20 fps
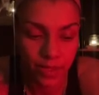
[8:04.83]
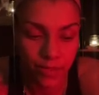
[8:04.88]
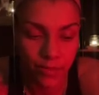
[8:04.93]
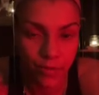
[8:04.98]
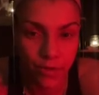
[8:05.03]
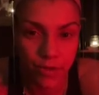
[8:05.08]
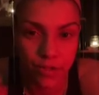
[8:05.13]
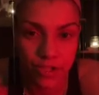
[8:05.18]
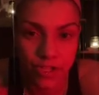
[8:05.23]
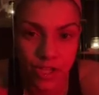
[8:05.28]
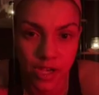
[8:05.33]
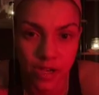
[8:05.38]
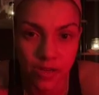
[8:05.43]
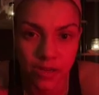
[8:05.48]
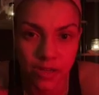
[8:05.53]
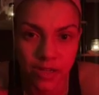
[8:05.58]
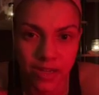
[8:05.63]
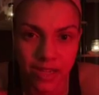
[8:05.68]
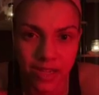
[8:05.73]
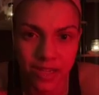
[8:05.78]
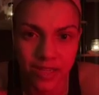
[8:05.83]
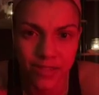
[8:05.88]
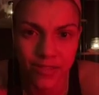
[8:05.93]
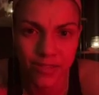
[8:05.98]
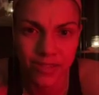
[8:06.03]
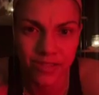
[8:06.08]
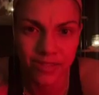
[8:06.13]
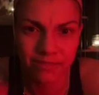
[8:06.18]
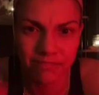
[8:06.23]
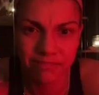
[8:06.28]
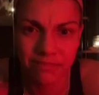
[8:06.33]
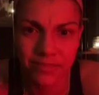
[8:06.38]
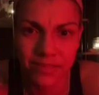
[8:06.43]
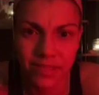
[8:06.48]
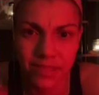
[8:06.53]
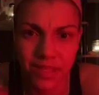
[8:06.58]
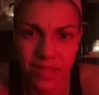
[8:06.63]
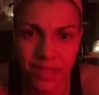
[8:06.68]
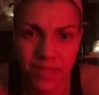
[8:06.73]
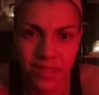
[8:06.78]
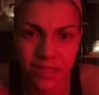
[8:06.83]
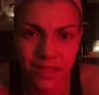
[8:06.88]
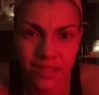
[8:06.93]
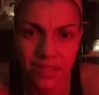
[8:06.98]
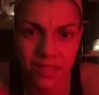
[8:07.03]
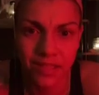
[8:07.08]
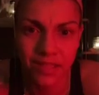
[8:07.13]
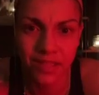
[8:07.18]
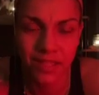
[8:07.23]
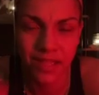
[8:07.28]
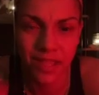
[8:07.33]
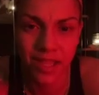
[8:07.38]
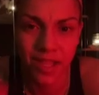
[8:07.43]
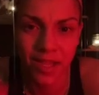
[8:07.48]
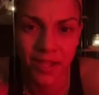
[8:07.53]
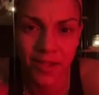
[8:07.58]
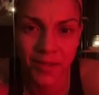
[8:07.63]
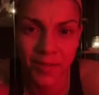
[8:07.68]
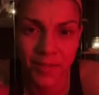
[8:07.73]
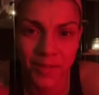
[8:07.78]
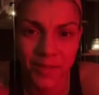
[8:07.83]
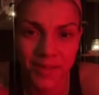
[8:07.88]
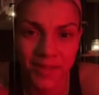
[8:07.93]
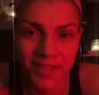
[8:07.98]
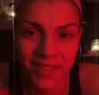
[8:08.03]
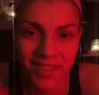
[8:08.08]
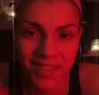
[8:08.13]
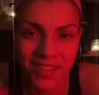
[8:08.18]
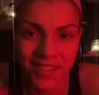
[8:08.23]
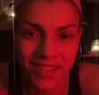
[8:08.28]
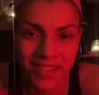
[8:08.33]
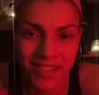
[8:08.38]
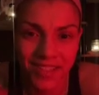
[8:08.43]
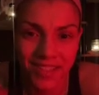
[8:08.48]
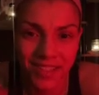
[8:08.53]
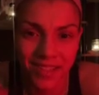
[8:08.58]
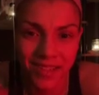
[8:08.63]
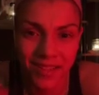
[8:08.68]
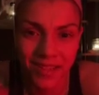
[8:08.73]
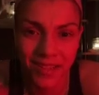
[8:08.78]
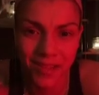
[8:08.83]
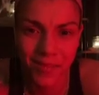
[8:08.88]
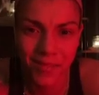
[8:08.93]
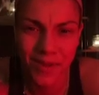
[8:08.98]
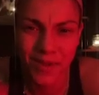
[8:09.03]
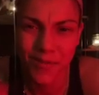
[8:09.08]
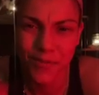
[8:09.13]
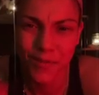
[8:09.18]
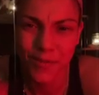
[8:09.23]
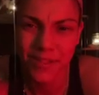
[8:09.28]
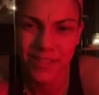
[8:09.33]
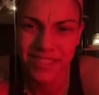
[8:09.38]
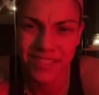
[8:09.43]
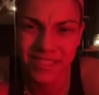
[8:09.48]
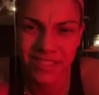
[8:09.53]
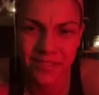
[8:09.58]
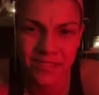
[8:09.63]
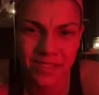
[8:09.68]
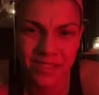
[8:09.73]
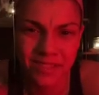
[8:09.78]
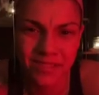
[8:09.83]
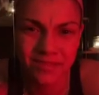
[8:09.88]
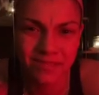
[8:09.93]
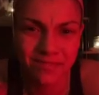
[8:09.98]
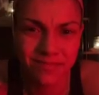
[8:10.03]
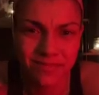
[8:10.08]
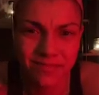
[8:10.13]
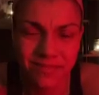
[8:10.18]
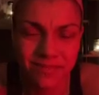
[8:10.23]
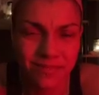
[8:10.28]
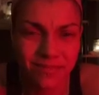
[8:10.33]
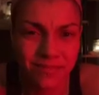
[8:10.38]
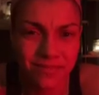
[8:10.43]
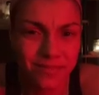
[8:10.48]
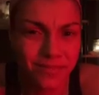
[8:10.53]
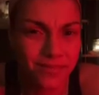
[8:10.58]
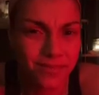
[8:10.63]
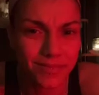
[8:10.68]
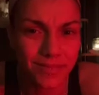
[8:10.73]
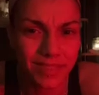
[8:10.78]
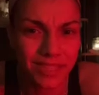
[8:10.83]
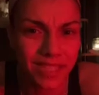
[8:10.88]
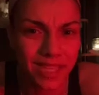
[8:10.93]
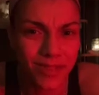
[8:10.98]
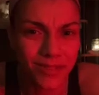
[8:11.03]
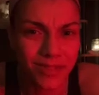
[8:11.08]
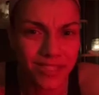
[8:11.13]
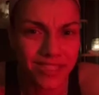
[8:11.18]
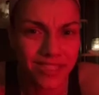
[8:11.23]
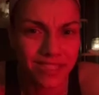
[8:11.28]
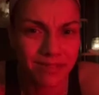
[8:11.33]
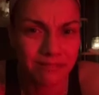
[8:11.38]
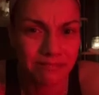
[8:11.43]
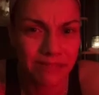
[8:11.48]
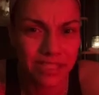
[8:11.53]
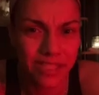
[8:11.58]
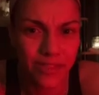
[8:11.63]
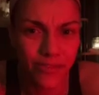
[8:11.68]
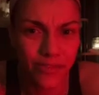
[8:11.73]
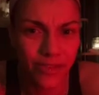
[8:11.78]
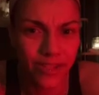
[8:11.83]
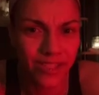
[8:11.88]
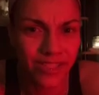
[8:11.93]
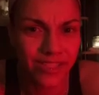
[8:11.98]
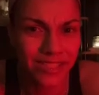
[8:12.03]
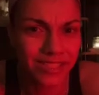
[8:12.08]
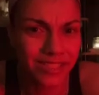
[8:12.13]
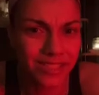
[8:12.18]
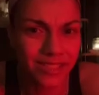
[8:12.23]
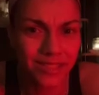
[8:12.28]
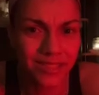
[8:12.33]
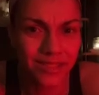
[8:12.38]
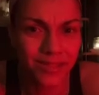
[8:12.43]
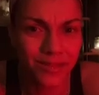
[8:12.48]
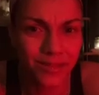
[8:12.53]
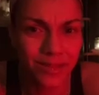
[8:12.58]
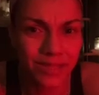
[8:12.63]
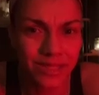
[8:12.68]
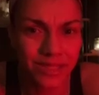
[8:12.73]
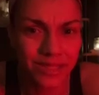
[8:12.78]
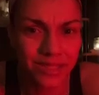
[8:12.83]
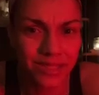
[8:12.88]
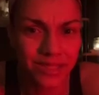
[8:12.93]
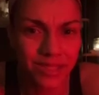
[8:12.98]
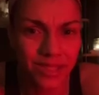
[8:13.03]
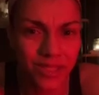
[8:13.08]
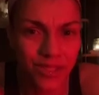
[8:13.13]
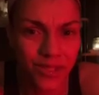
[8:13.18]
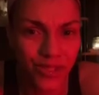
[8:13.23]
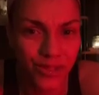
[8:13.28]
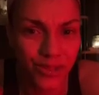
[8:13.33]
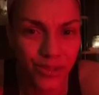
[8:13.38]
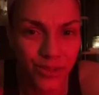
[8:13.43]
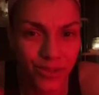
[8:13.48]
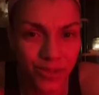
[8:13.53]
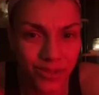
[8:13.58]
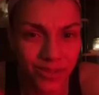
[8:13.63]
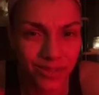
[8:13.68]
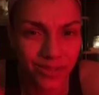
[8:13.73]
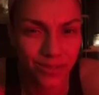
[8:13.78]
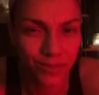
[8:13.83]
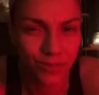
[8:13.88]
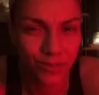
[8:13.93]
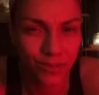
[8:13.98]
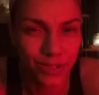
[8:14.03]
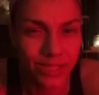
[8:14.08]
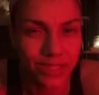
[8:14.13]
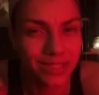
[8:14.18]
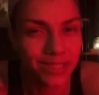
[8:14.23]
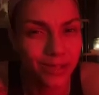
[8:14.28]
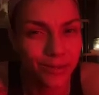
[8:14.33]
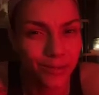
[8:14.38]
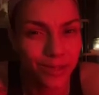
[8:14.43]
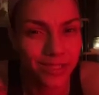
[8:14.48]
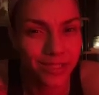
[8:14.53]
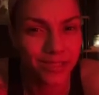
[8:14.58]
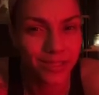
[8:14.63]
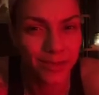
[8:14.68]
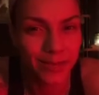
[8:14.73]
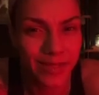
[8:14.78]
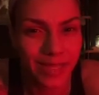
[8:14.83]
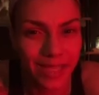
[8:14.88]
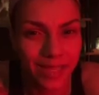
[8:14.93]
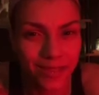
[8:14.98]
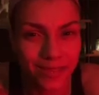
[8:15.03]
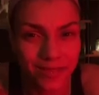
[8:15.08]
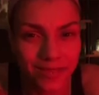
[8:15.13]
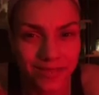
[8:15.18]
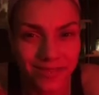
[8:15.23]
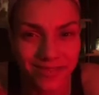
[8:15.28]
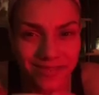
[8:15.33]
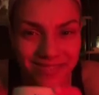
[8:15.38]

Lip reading: throat chakra kind of clearing up. My voice even sounds different, which really weirds me out.